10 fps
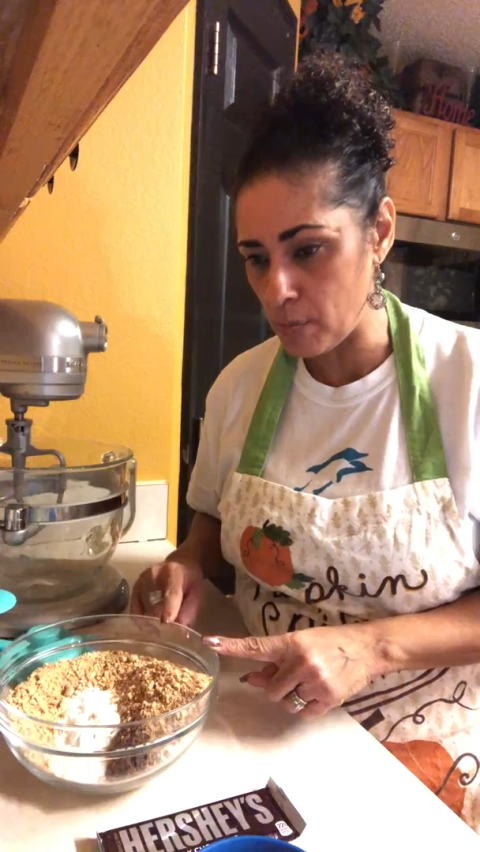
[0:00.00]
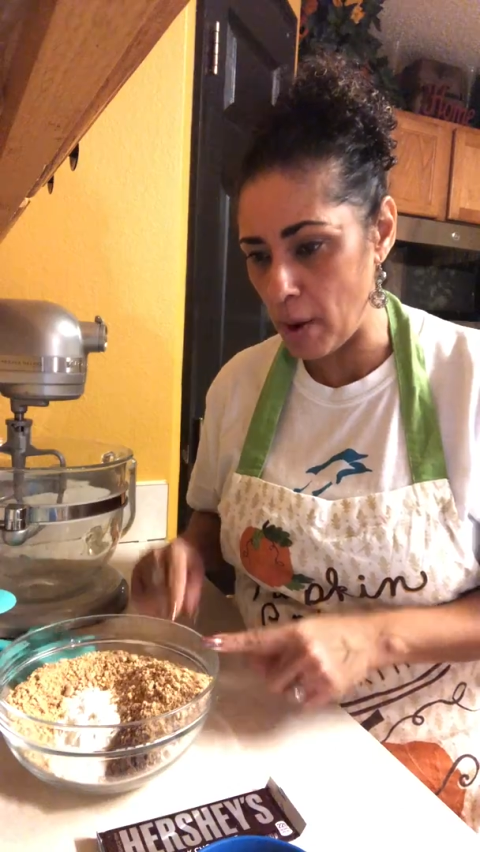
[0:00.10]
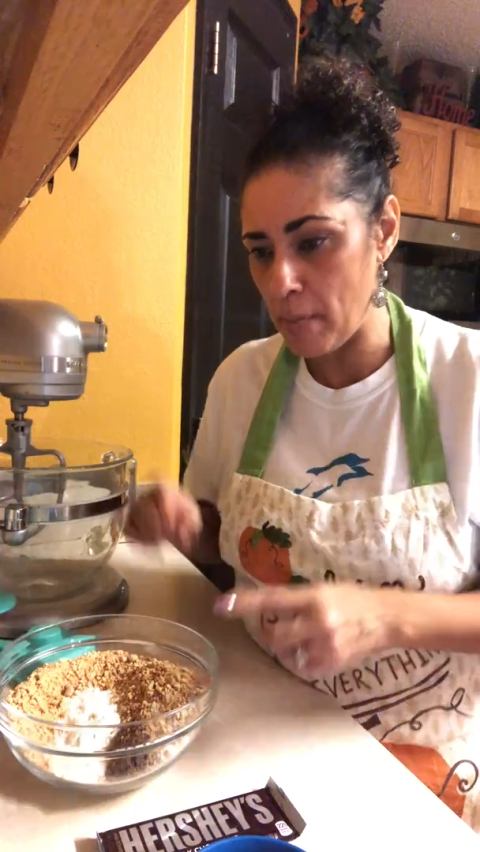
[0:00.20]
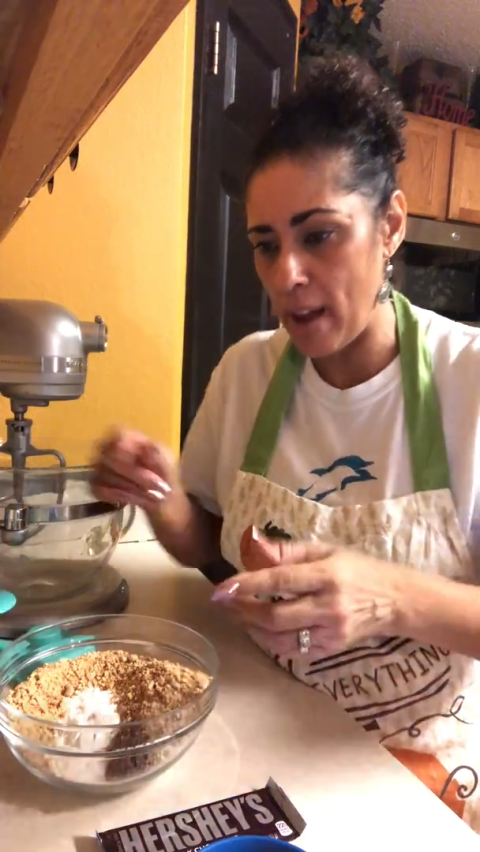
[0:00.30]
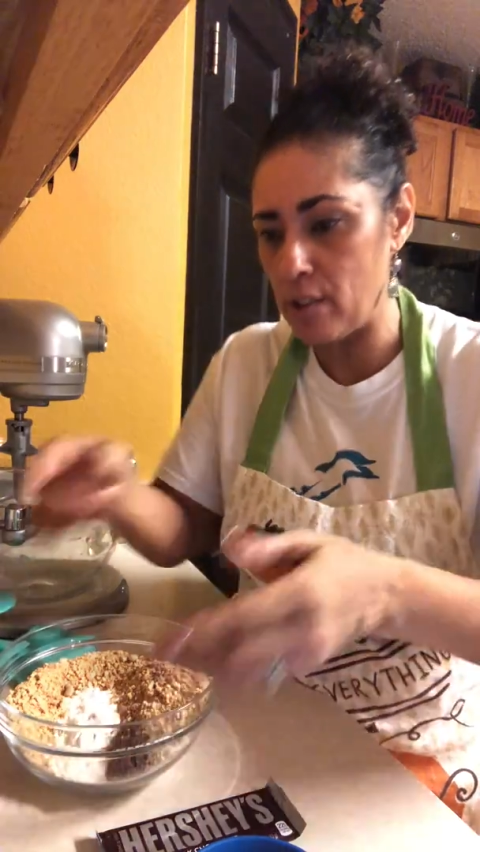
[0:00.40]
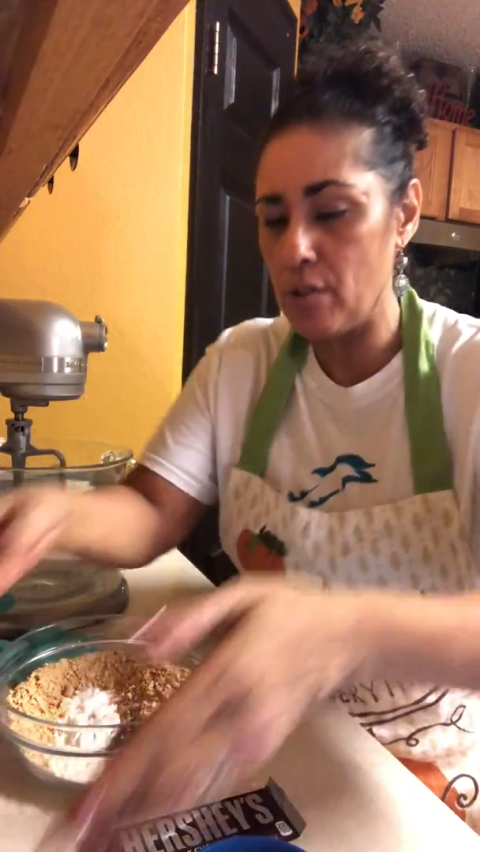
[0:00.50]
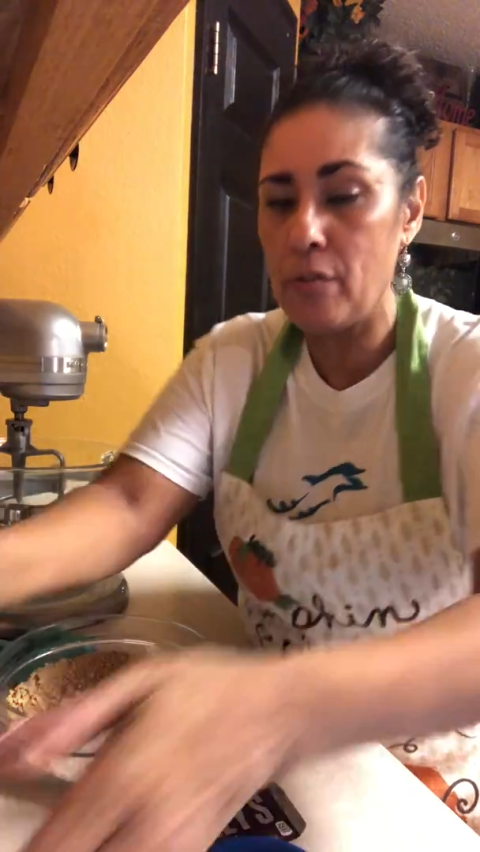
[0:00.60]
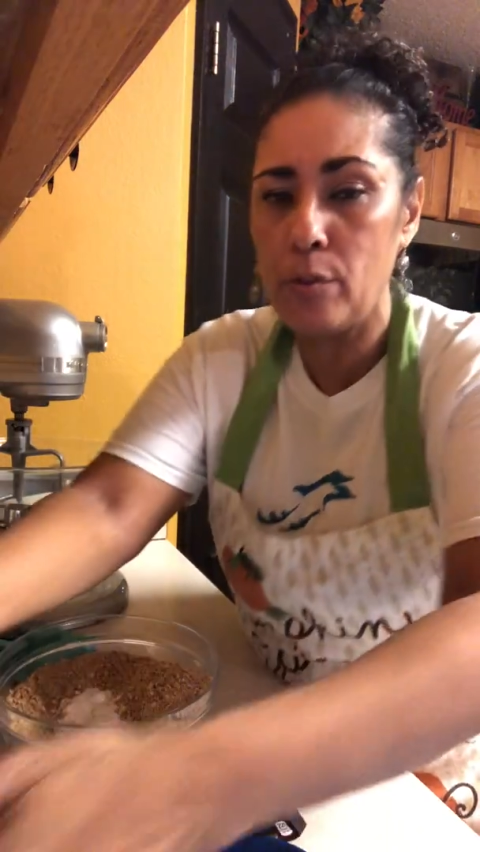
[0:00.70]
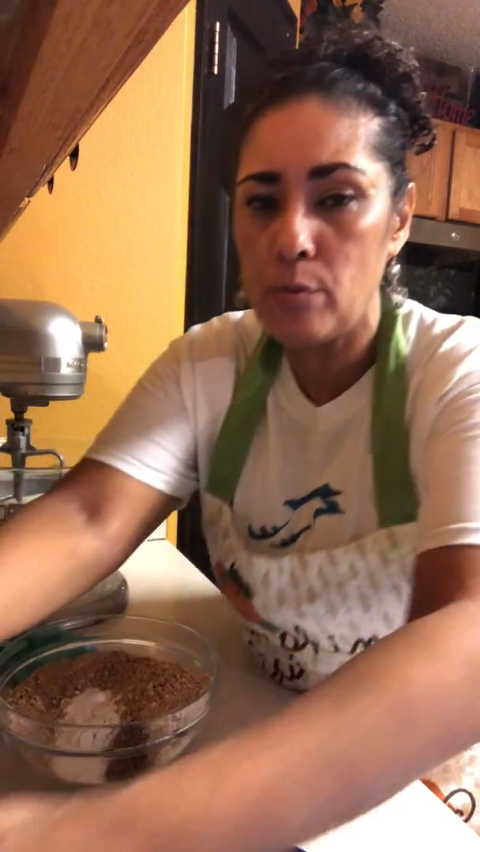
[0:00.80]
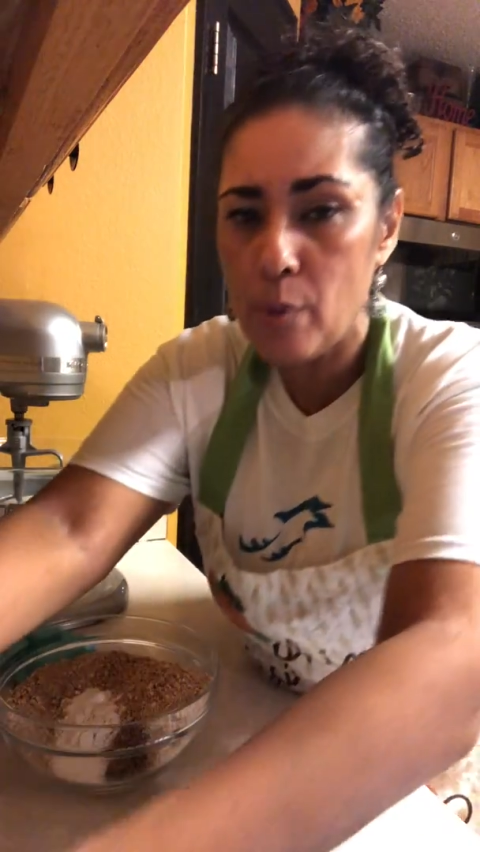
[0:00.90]
my manual
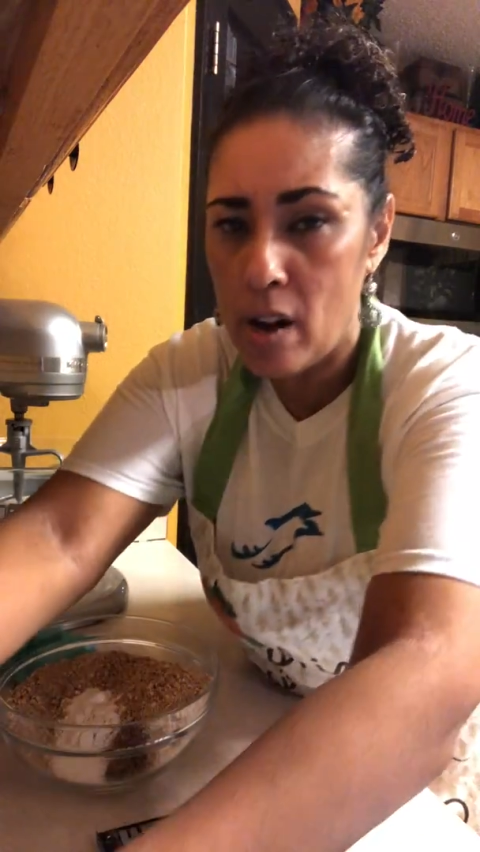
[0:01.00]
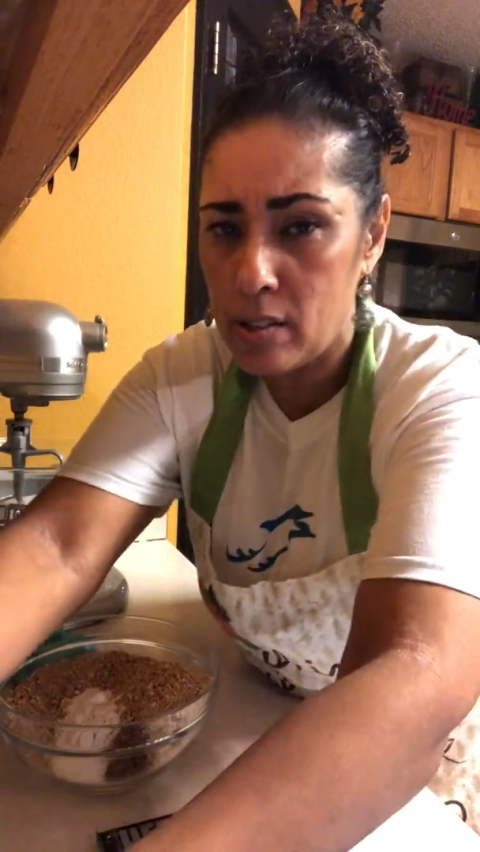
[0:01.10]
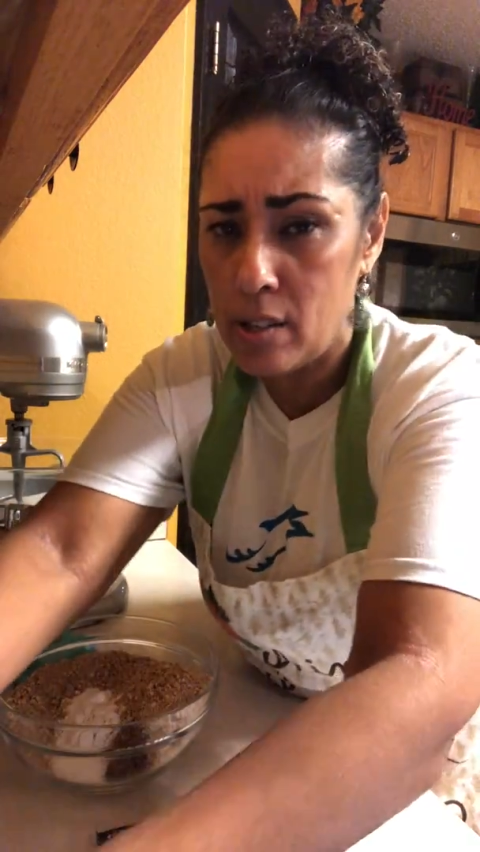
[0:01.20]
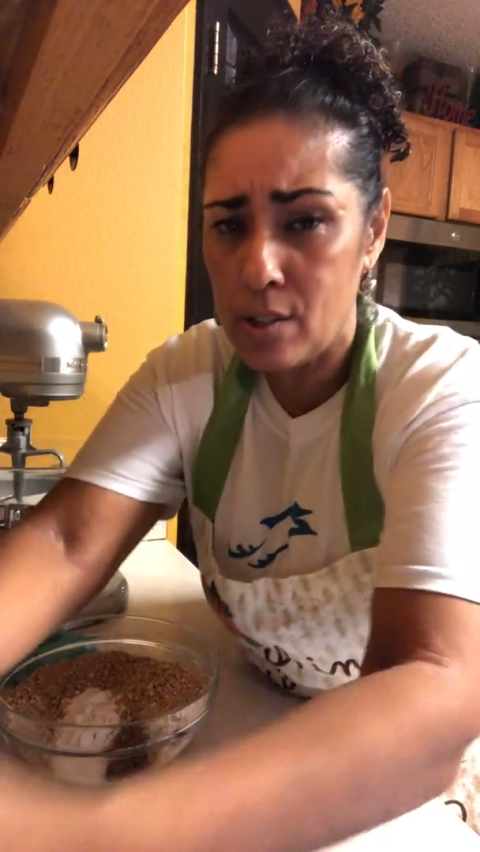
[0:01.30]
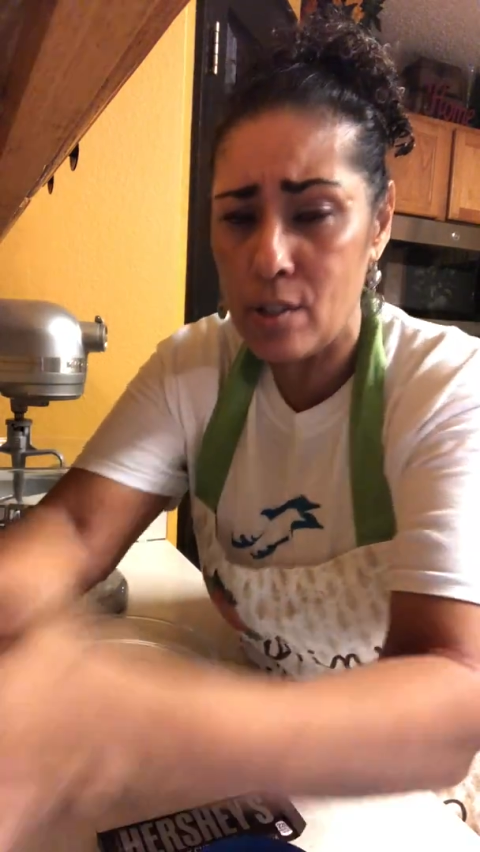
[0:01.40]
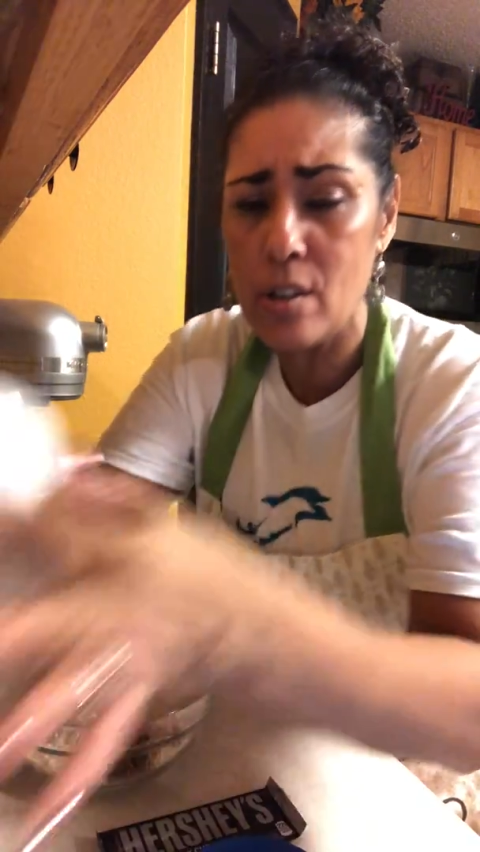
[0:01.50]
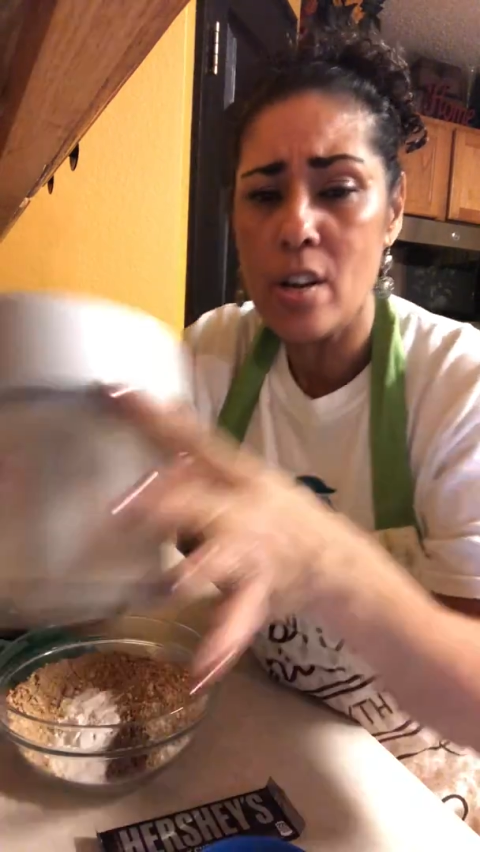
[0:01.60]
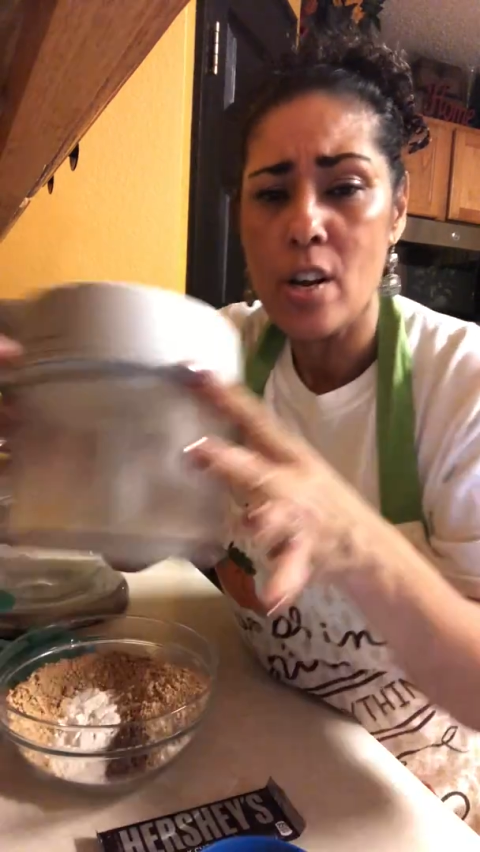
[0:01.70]
food processor,